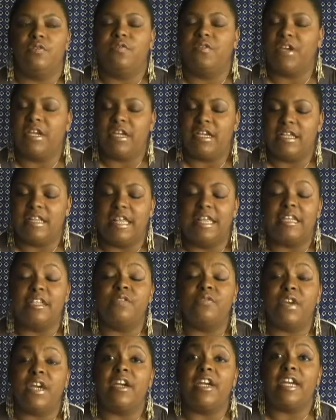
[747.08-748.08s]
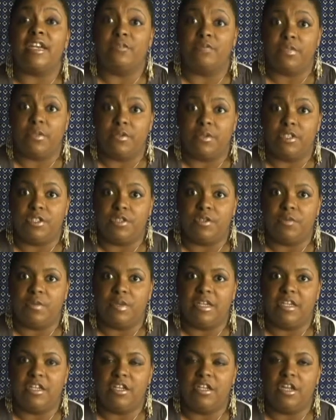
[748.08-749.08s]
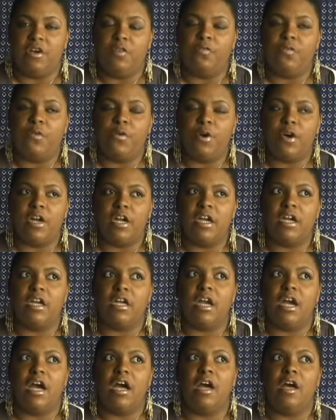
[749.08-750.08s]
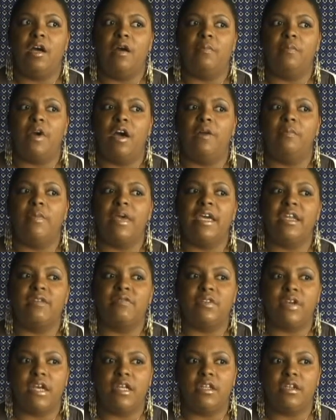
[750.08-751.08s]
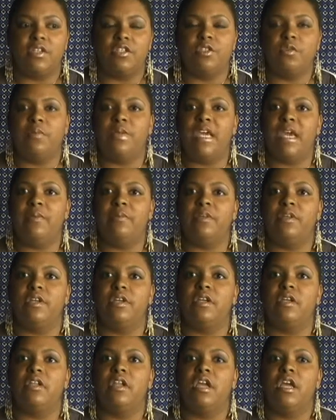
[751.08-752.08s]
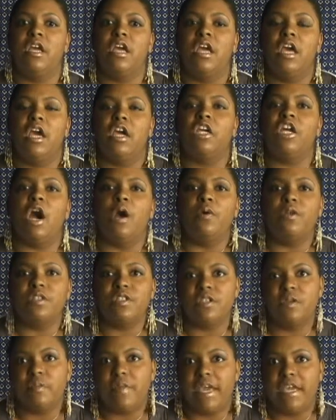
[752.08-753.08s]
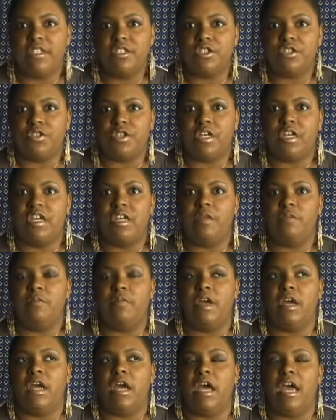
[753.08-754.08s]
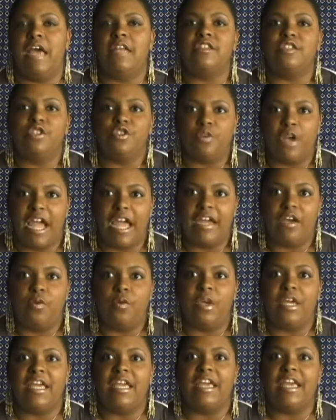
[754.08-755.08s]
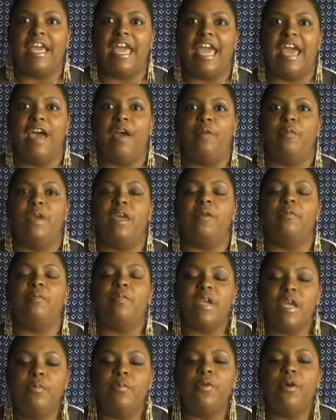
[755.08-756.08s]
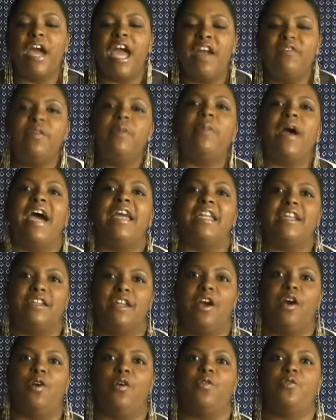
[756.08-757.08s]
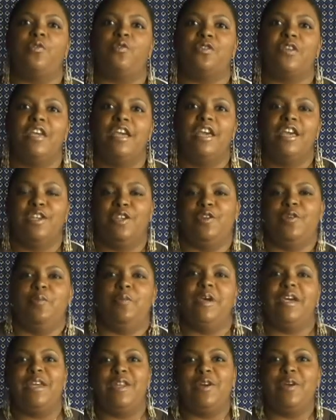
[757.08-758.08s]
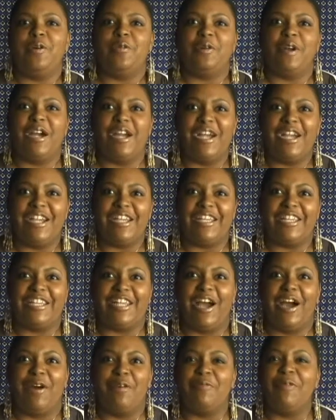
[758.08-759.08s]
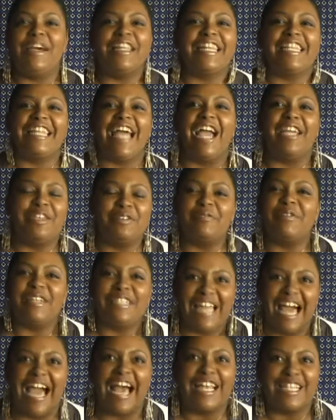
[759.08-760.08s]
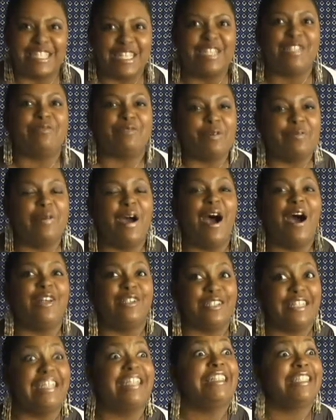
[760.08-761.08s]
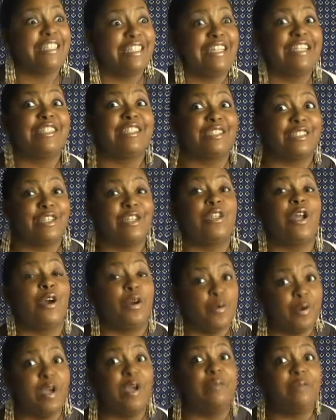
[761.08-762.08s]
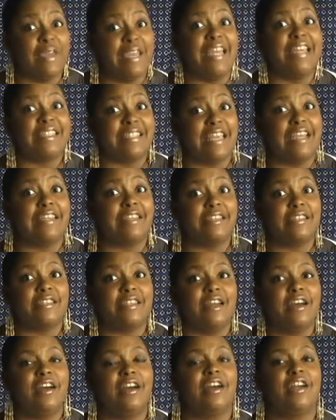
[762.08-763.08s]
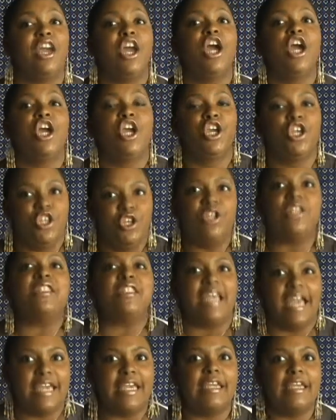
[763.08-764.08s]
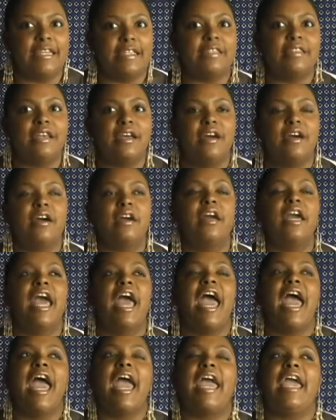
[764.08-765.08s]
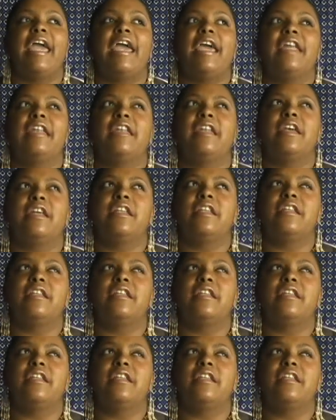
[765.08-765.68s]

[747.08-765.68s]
is very influential to me, you know, for a man of color to be able to go into the mainstream as a drag queen. And I mean, everybody knows, you better work, you know, whether or not you realize it's RuPaul, that it's this, you know, queer man singing a song, you're singing his song. And